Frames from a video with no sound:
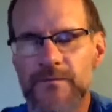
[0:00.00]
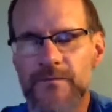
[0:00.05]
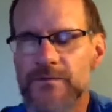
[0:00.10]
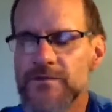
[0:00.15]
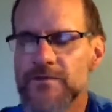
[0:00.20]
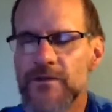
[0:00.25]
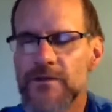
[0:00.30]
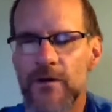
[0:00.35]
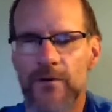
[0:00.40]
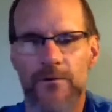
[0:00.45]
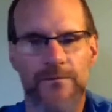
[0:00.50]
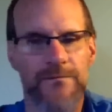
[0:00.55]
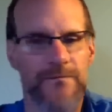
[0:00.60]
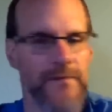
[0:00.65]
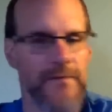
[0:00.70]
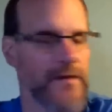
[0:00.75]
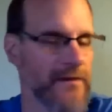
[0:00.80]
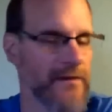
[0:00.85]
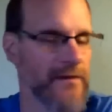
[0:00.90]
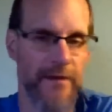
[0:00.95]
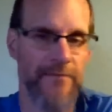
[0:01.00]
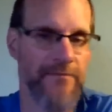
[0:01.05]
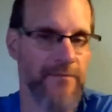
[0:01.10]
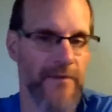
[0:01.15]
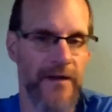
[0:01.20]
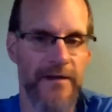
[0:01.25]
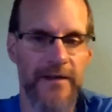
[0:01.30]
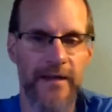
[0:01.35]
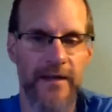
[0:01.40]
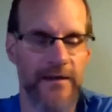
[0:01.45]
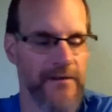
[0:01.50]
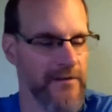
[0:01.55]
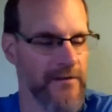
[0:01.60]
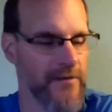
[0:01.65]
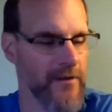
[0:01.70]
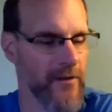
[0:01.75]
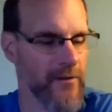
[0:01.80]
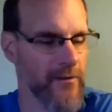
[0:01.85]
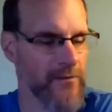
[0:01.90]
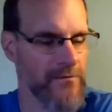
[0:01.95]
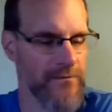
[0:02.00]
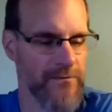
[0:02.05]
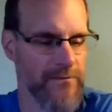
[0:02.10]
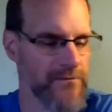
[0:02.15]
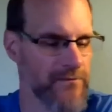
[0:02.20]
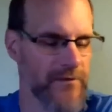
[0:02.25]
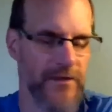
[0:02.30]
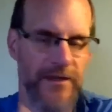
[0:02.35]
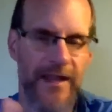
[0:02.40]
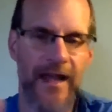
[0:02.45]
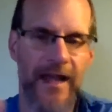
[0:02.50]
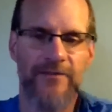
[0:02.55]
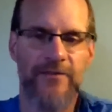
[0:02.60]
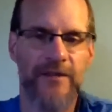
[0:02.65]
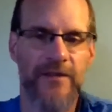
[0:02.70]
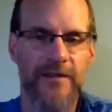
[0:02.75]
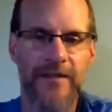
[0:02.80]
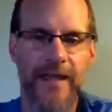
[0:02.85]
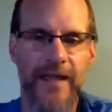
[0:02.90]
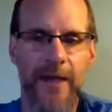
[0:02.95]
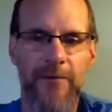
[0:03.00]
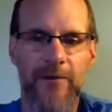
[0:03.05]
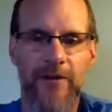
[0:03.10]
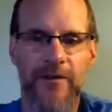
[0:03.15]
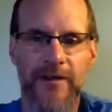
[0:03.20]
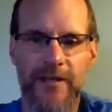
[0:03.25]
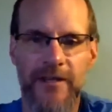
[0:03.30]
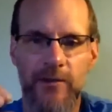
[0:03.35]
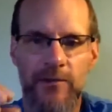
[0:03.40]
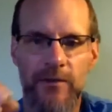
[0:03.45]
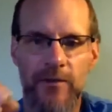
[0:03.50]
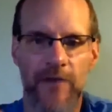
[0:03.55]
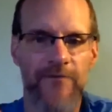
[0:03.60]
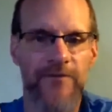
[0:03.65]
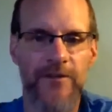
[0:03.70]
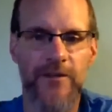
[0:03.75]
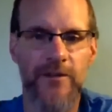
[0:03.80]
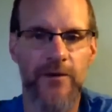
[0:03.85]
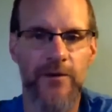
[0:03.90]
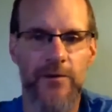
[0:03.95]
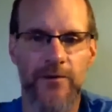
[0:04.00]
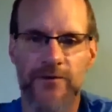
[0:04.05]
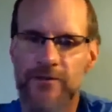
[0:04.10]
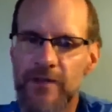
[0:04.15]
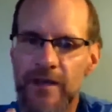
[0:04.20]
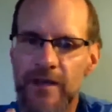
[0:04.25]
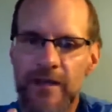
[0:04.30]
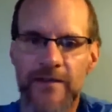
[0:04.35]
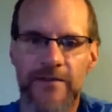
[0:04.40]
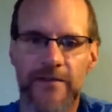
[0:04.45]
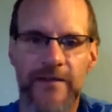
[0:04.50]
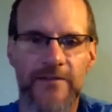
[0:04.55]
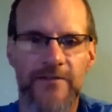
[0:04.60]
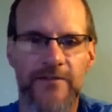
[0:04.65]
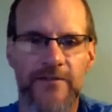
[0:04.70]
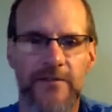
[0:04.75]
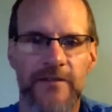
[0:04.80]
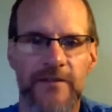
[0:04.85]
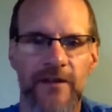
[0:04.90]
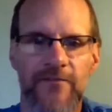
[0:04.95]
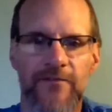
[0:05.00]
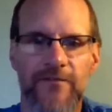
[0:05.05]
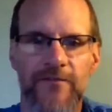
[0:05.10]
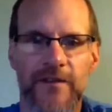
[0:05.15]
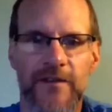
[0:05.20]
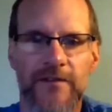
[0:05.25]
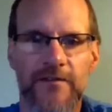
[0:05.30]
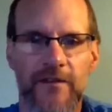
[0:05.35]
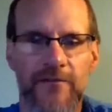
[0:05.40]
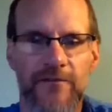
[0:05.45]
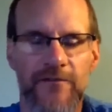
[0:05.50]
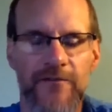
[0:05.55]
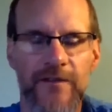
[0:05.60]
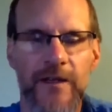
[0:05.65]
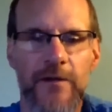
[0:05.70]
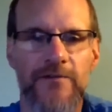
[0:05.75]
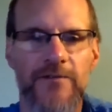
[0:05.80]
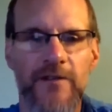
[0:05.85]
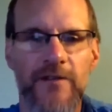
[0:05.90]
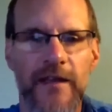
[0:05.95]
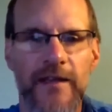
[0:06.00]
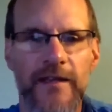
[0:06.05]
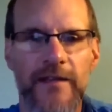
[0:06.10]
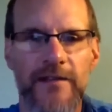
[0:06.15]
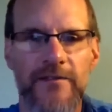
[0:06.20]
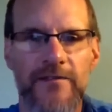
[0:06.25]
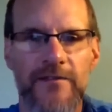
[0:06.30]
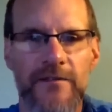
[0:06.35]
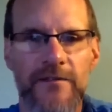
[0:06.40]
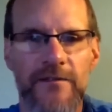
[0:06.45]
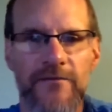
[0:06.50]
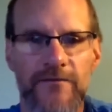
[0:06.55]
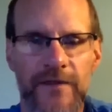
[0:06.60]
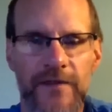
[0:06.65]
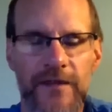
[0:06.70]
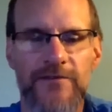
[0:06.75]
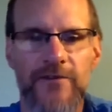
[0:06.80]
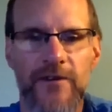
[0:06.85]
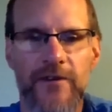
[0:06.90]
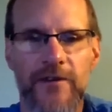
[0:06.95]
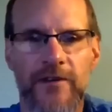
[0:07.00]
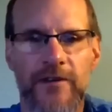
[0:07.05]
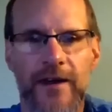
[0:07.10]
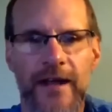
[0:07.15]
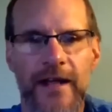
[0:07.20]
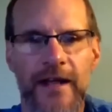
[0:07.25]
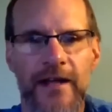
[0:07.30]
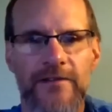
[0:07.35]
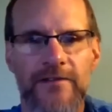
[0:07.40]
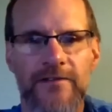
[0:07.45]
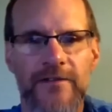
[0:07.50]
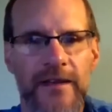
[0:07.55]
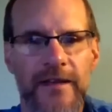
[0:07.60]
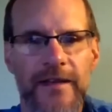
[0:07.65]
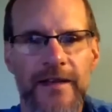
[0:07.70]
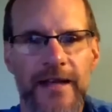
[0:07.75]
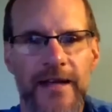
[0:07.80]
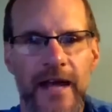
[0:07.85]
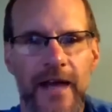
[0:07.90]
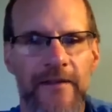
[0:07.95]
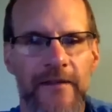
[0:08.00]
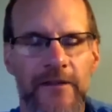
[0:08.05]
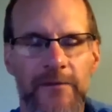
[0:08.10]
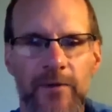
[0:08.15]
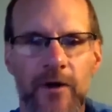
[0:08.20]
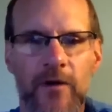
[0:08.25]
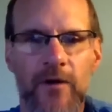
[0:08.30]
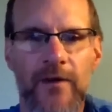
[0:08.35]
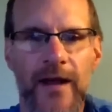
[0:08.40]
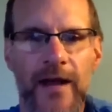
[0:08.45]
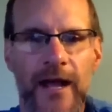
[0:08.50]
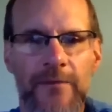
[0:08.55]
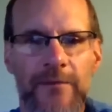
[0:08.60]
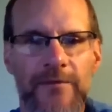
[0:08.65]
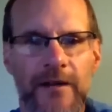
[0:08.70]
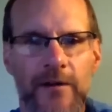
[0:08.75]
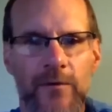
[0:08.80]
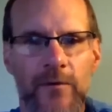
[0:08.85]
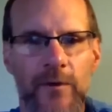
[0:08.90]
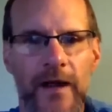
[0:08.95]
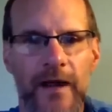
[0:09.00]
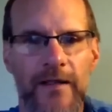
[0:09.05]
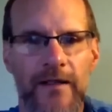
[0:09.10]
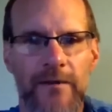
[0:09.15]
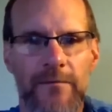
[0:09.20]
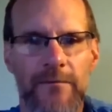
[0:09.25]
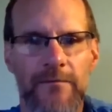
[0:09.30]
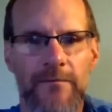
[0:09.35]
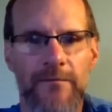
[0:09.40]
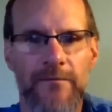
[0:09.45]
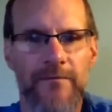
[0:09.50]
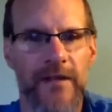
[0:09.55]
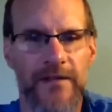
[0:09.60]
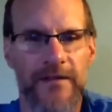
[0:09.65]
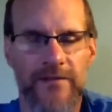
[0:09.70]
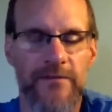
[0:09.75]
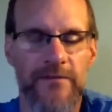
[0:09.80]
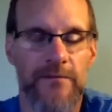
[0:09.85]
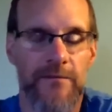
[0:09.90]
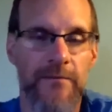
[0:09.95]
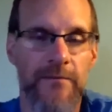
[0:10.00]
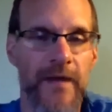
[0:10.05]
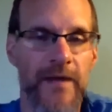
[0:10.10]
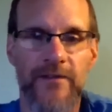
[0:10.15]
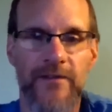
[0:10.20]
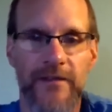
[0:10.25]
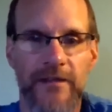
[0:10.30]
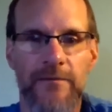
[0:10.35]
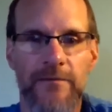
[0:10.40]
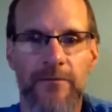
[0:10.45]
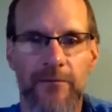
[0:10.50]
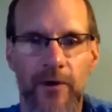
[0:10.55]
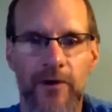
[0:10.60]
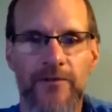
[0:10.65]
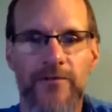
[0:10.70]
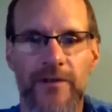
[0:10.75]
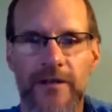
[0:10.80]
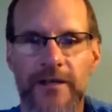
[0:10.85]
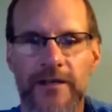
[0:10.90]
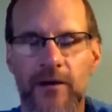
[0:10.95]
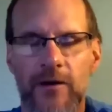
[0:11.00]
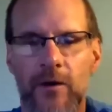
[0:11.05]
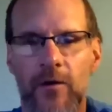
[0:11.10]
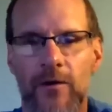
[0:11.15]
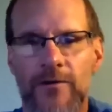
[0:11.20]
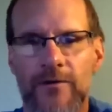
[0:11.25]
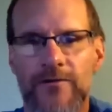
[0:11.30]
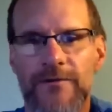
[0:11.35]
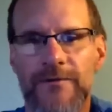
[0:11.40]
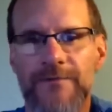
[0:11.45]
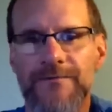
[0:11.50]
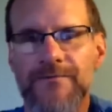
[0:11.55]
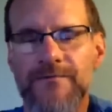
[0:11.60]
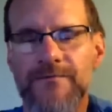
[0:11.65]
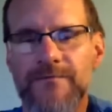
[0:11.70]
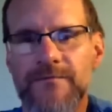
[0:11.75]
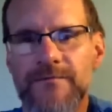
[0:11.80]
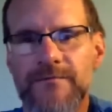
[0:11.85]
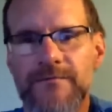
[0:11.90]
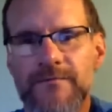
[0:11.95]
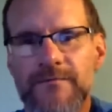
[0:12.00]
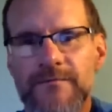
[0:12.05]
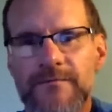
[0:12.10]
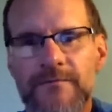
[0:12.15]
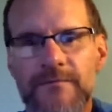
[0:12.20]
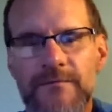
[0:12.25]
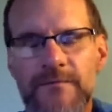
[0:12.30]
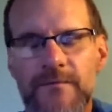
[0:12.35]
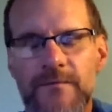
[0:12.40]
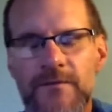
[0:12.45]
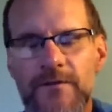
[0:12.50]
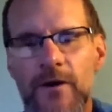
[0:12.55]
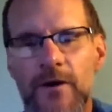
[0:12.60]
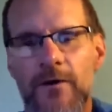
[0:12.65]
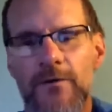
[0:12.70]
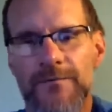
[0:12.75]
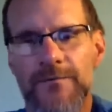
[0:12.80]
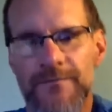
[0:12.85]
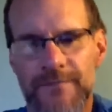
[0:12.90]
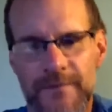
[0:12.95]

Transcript: So again, you know, classic camera that you love to use that's that that feels like it feels good in your hands and it's programmed in a way that that makes it personally yours. So,